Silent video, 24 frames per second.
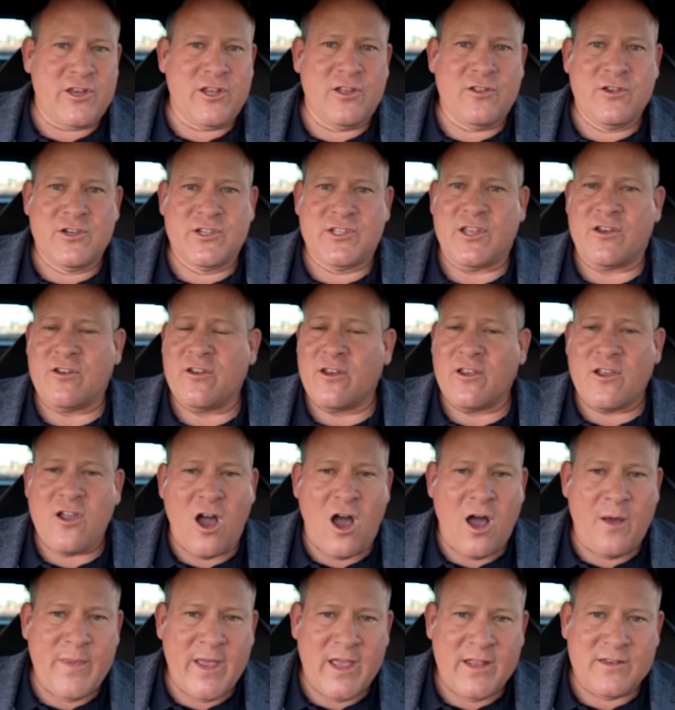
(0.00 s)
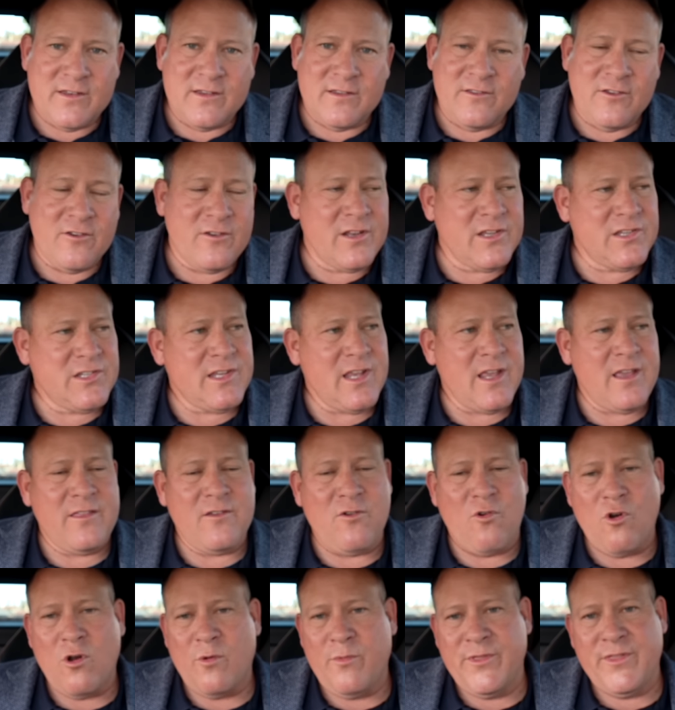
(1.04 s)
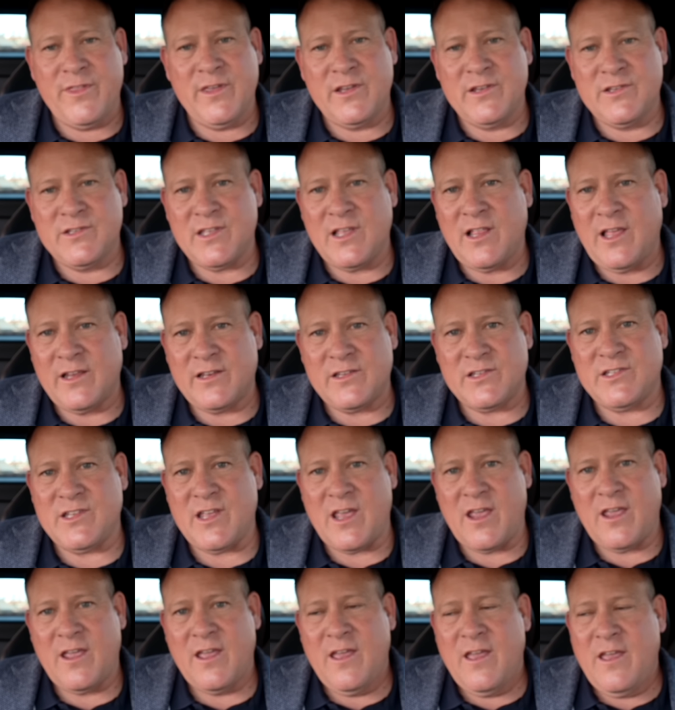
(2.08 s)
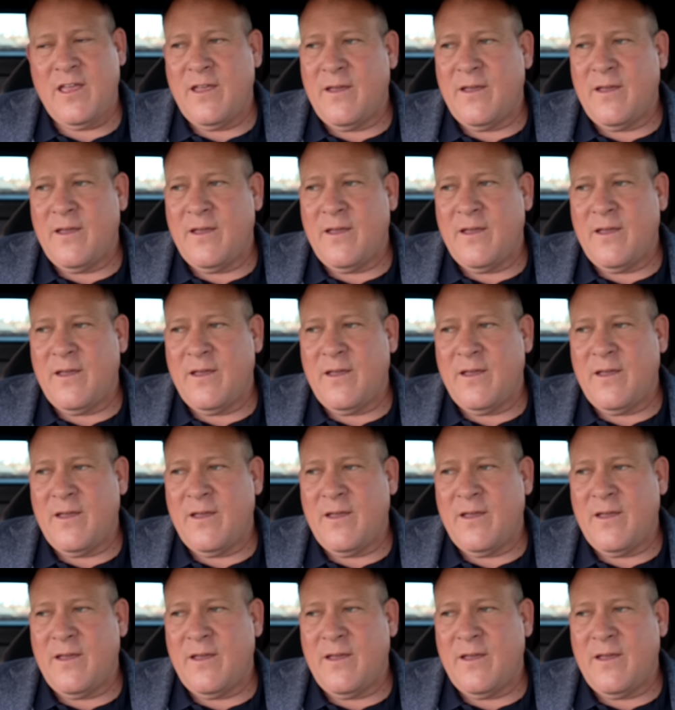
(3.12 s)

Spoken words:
dealers that are going to comment and they're going to say the horrible things they like to say.